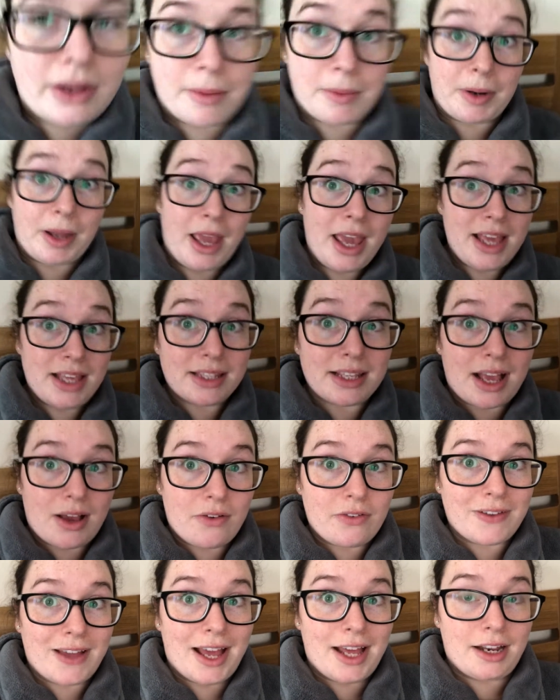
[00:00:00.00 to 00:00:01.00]
camera. It is out
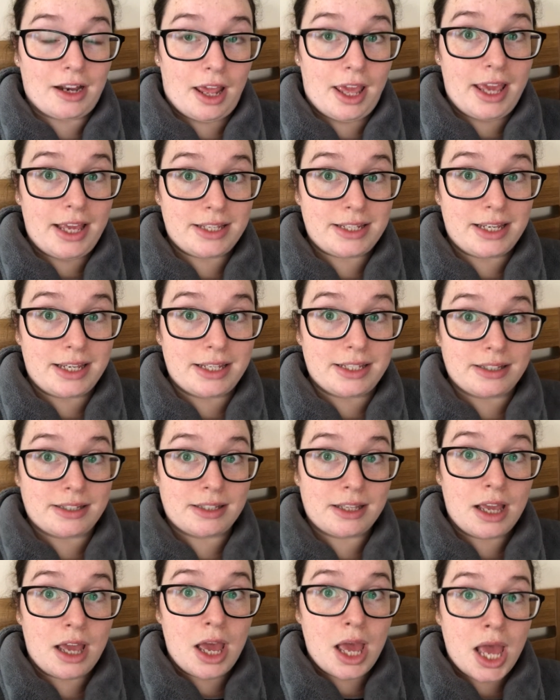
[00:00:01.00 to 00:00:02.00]
of hand. Like, it
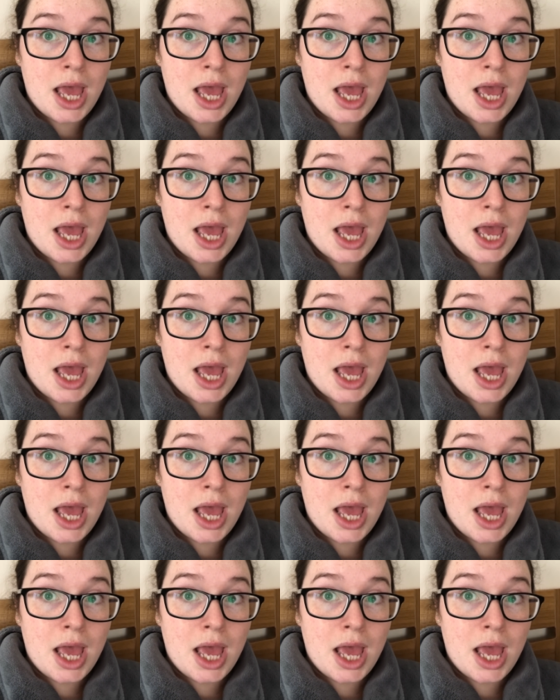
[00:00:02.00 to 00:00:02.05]
is,